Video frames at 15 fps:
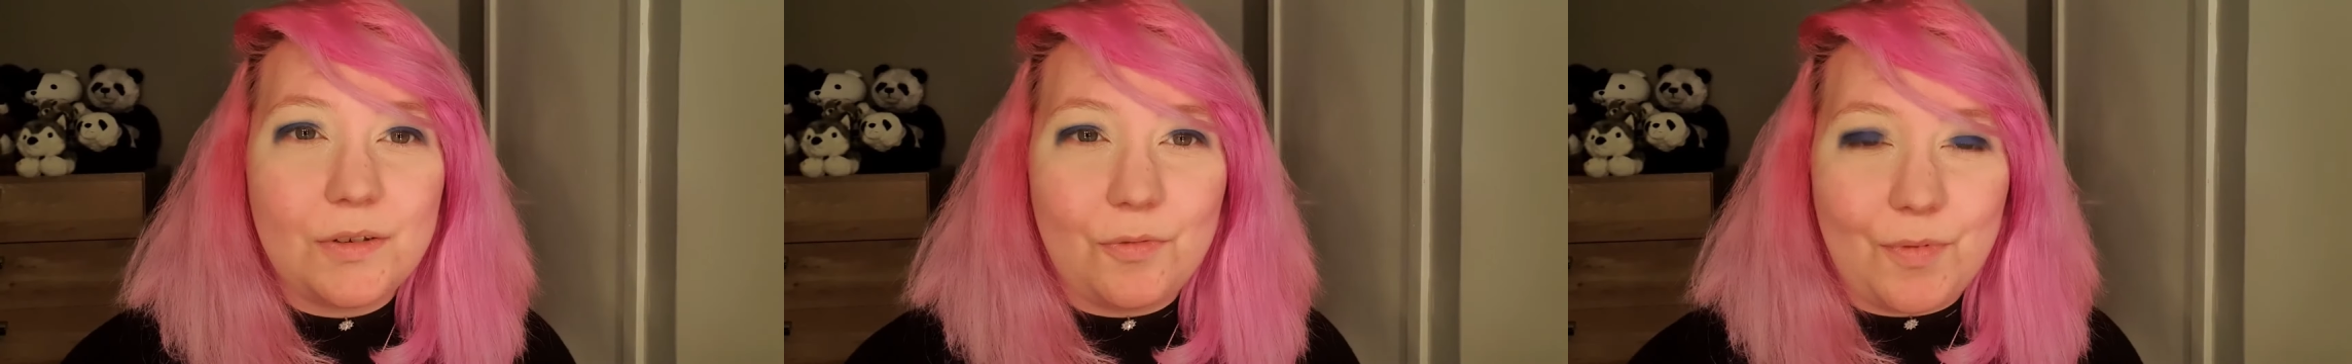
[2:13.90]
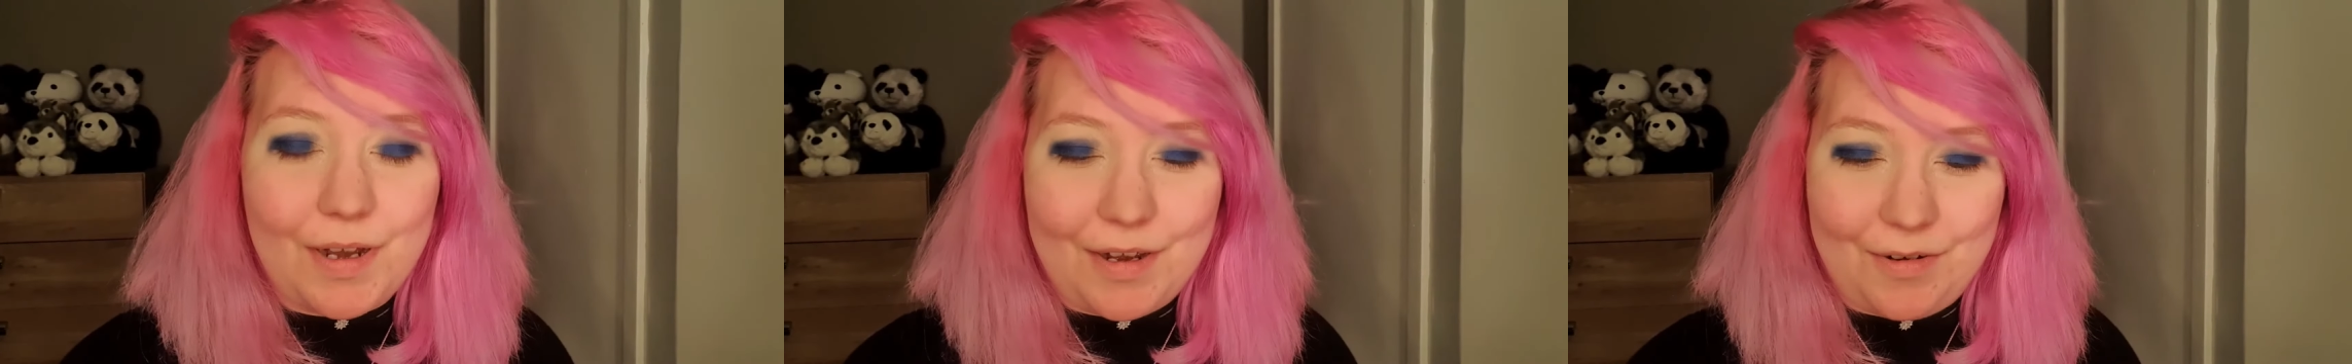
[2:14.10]

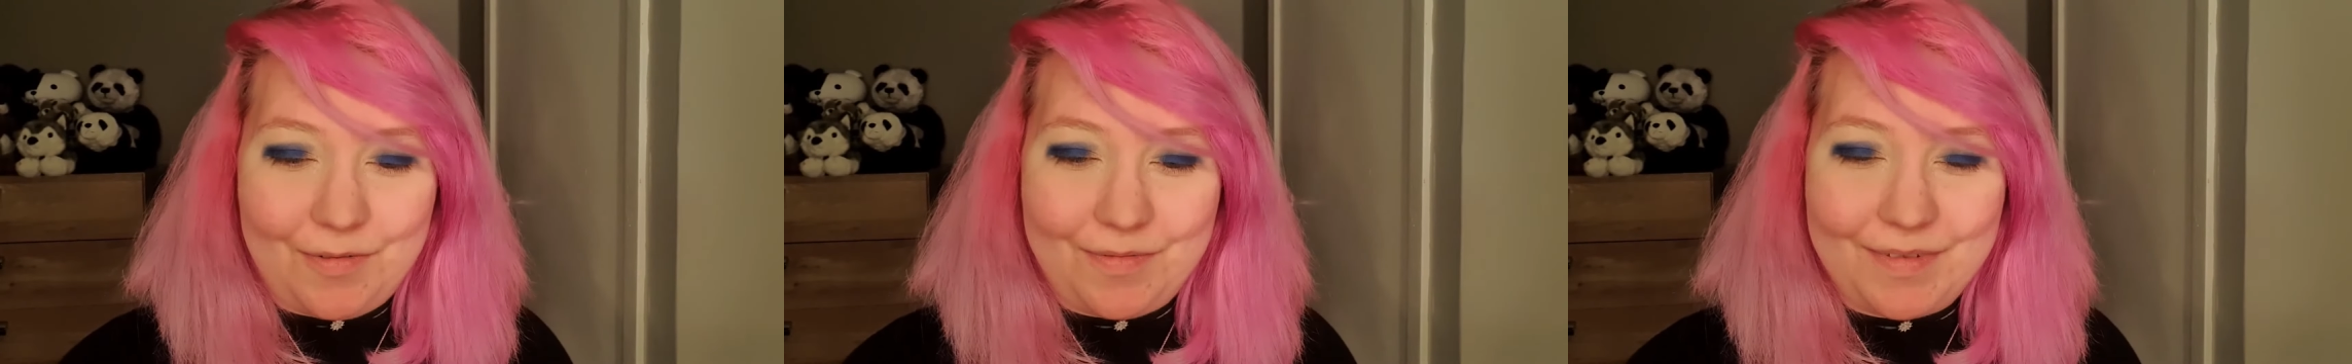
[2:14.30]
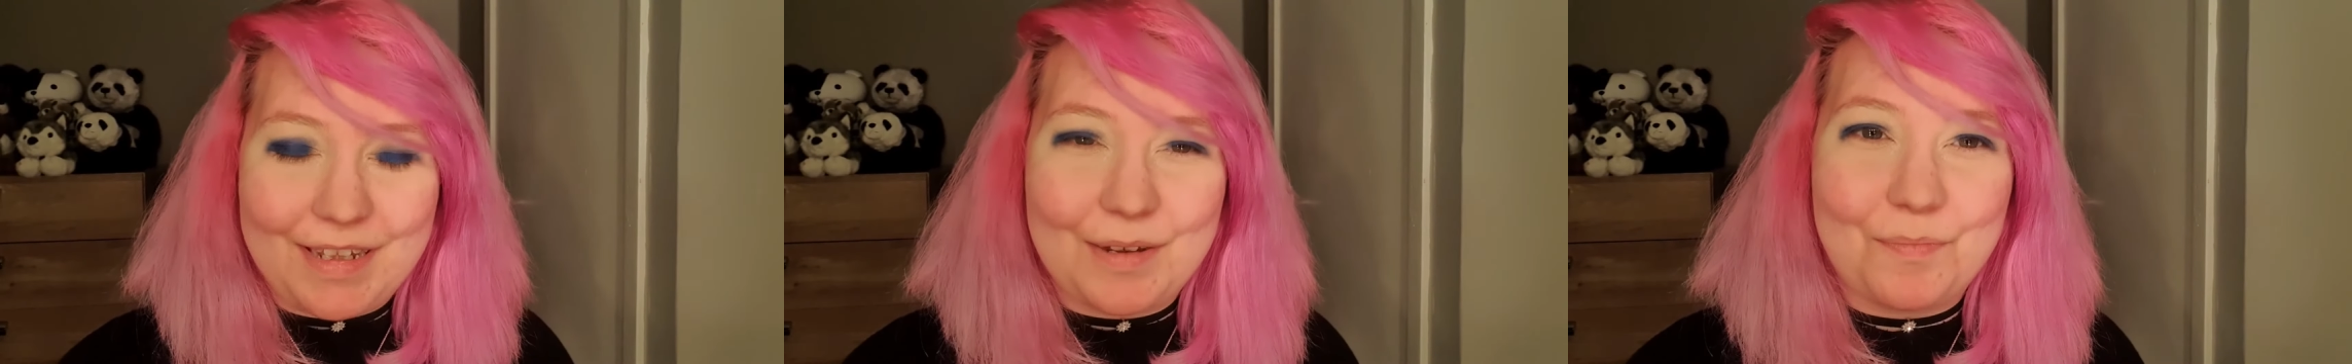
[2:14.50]

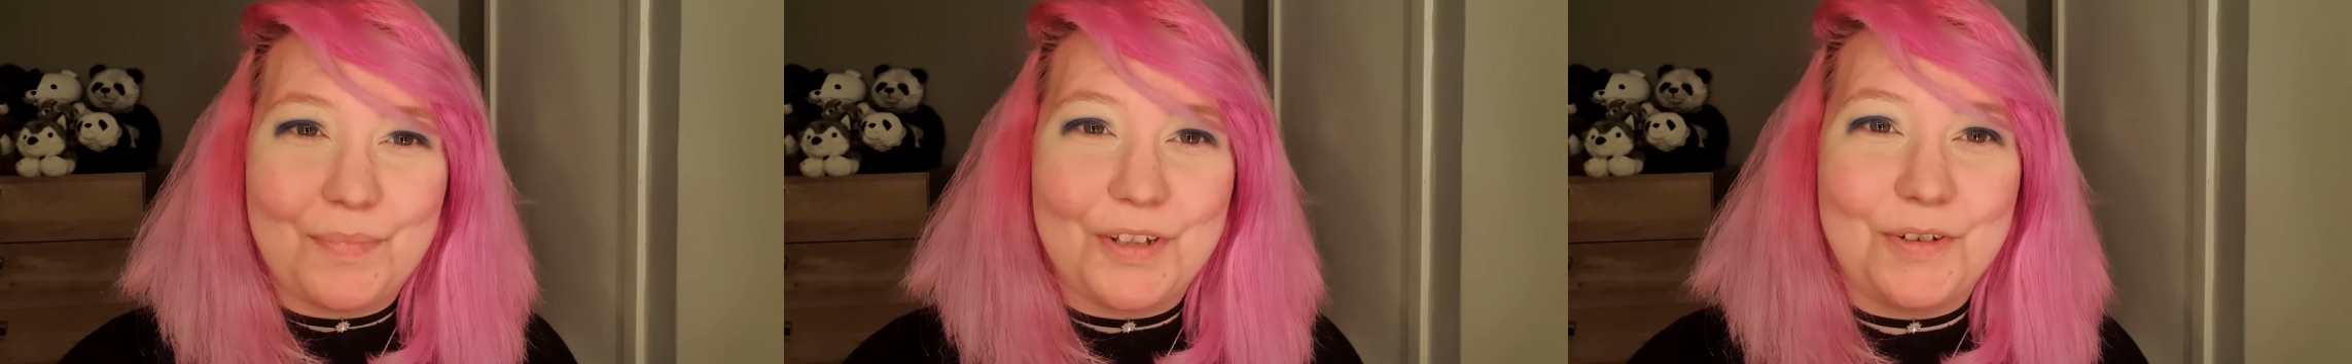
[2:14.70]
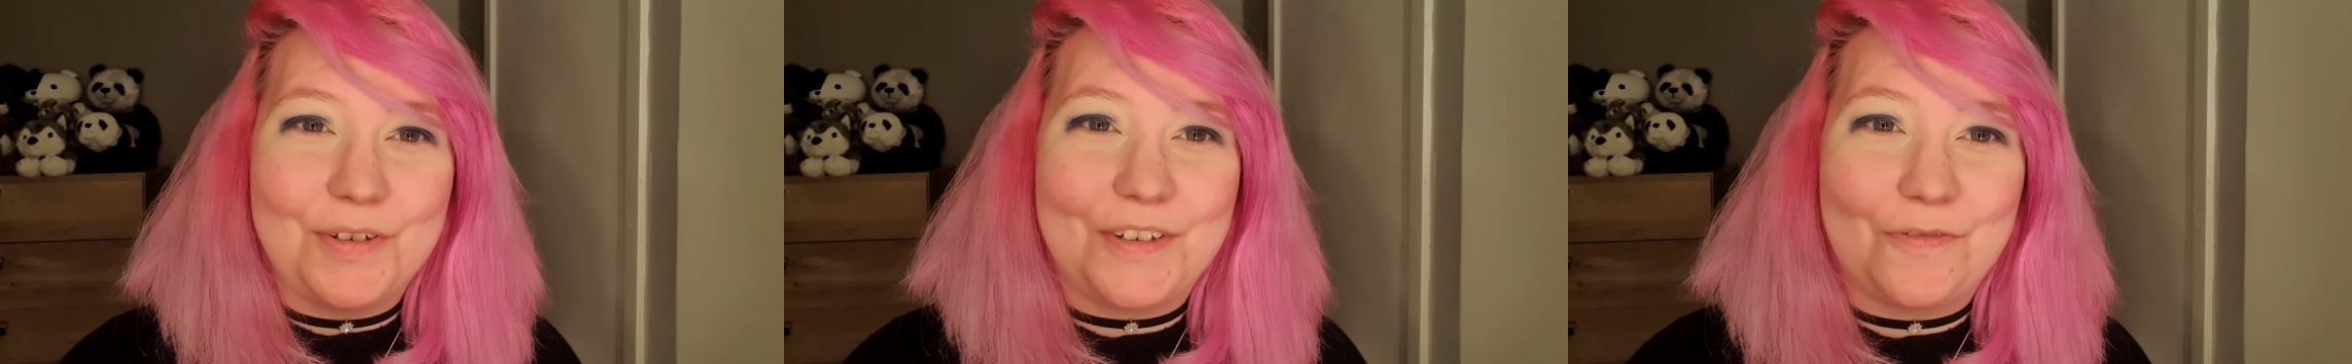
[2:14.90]
Wow, that
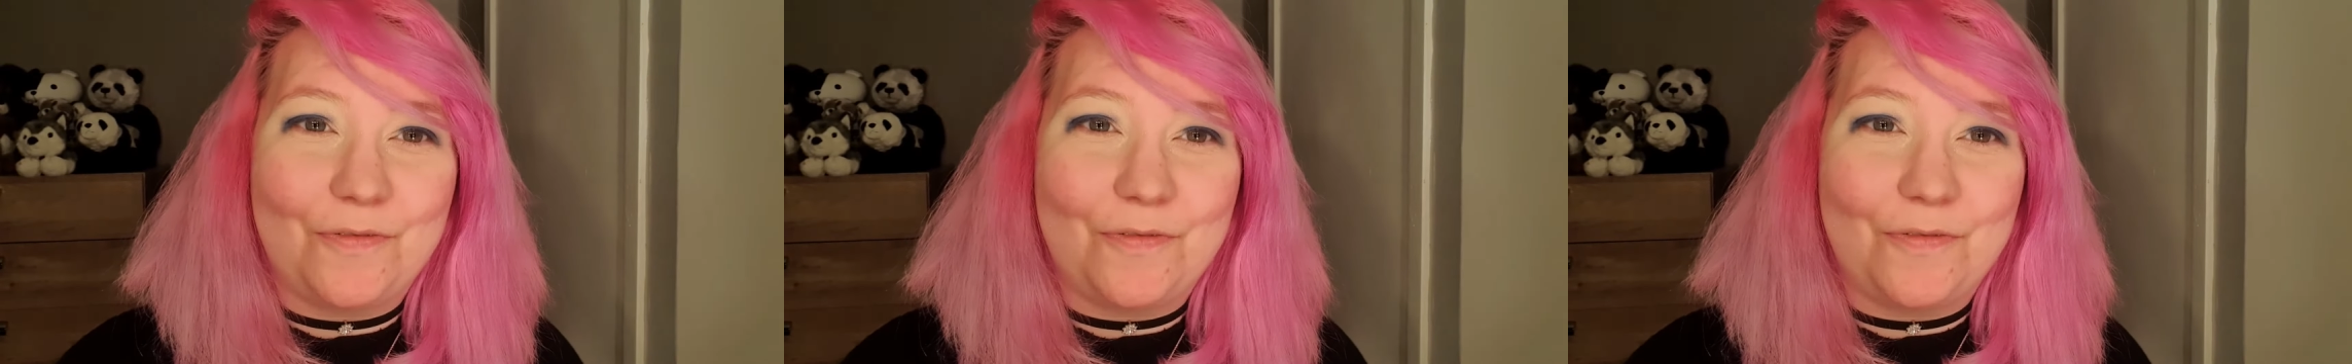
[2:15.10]
blue is